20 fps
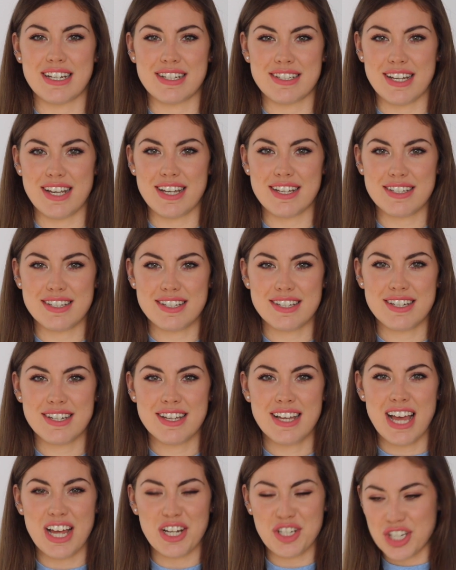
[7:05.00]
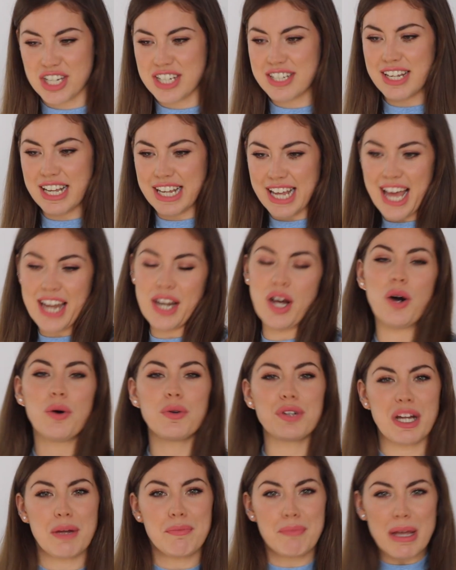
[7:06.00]
exist. And she's, again,
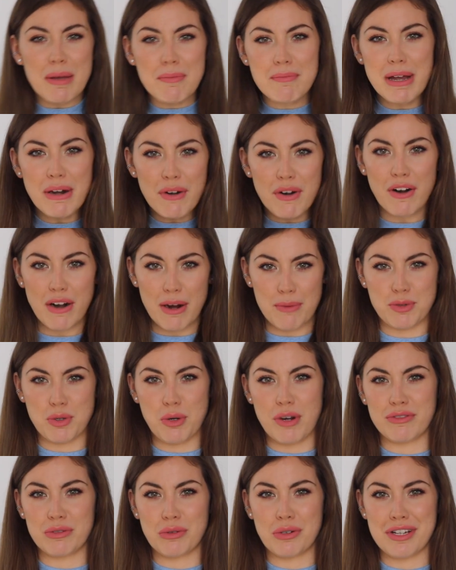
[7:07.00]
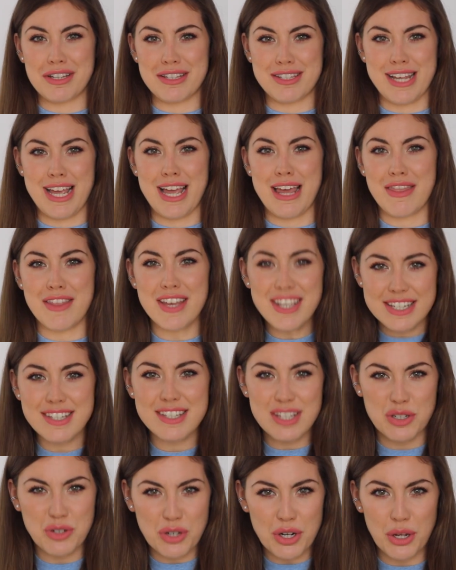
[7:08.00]
holding a big mirror up to everyone and saying, this is
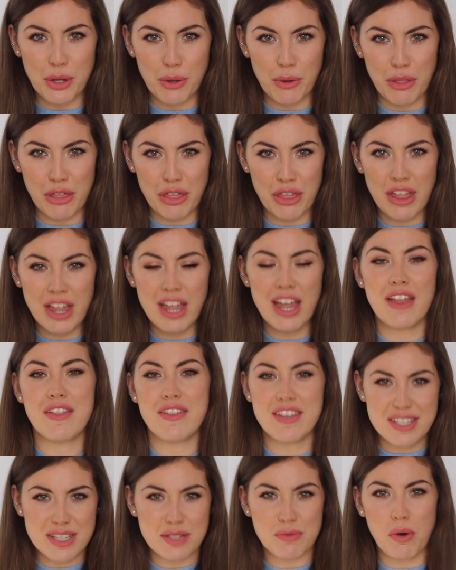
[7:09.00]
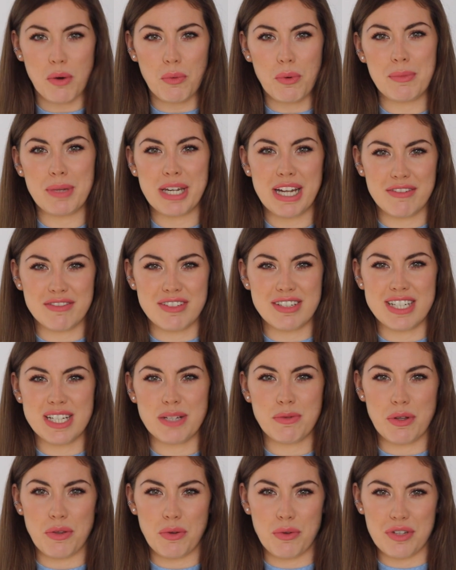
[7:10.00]
the truth. This is what women have to
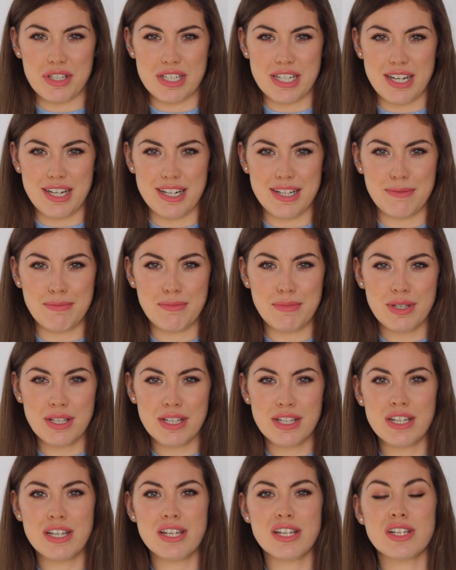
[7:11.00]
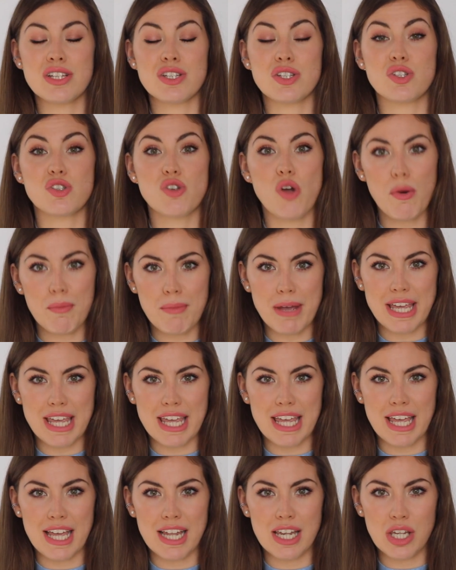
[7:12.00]
deal with all the time. Stop
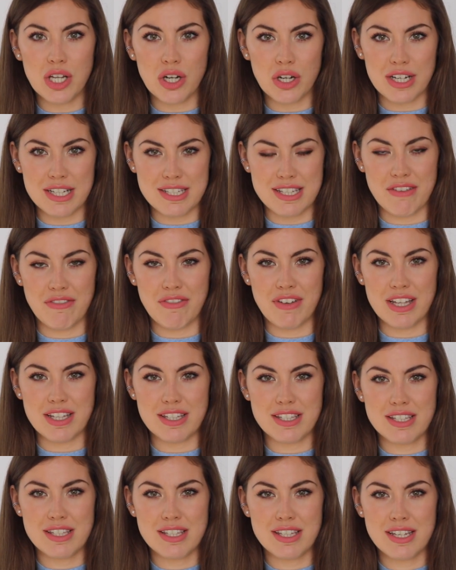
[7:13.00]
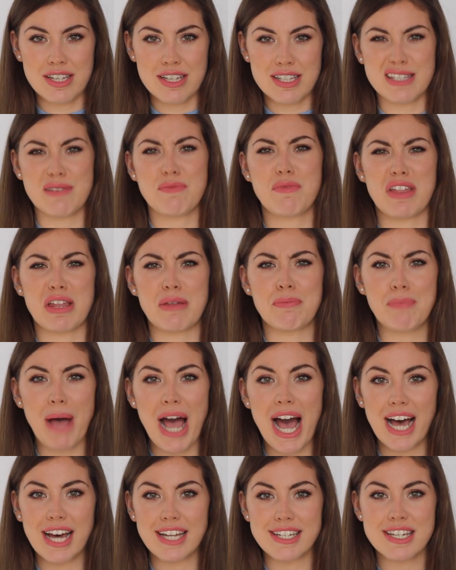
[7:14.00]
making it look as if it's something
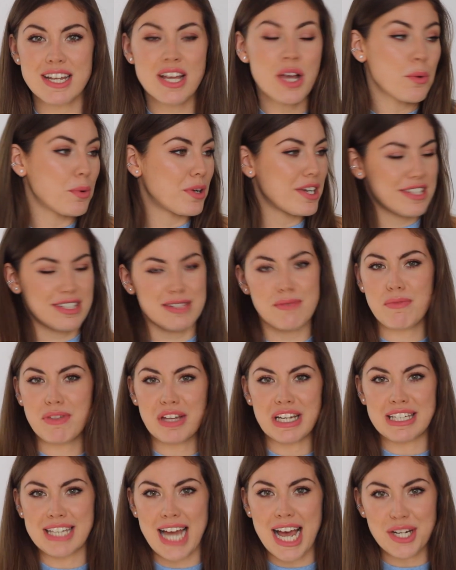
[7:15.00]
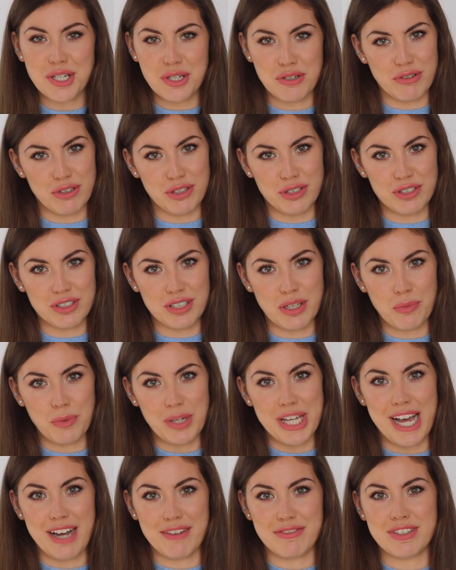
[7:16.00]
bad when it's something natural and we
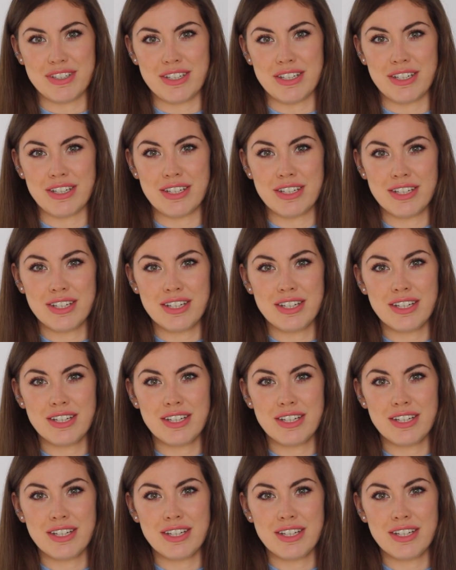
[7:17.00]
have to